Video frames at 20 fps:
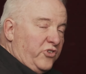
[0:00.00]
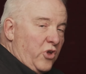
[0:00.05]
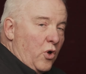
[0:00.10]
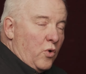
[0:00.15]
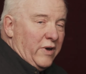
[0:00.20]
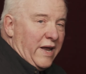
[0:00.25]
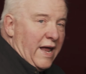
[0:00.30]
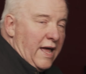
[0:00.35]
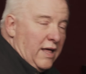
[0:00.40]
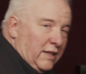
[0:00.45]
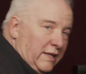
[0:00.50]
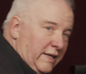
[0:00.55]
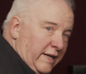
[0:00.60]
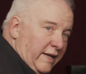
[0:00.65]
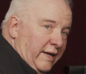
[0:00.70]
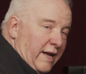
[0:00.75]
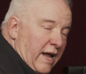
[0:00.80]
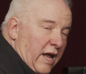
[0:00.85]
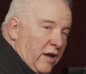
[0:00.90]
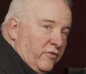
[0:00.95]

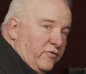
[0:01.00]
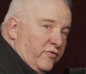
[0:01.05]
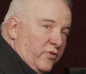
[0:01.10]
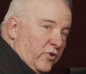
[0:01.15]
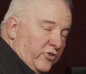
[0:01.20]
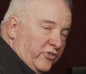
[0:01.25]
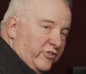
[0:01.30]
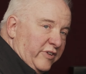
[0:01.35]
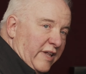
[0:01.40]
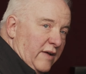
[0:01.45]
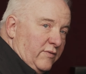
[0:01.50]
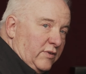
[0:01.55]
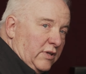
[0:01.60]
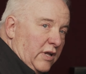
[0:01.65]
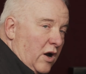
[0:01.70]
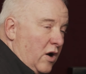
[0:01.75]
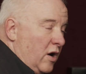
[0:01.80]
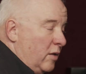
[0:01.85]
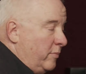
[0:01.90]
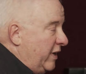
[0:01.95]
tonality and first level
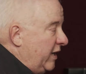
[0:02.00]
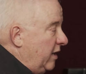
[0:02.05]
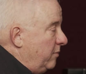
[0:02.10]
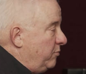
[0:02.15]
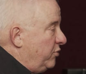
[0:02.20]
harmony in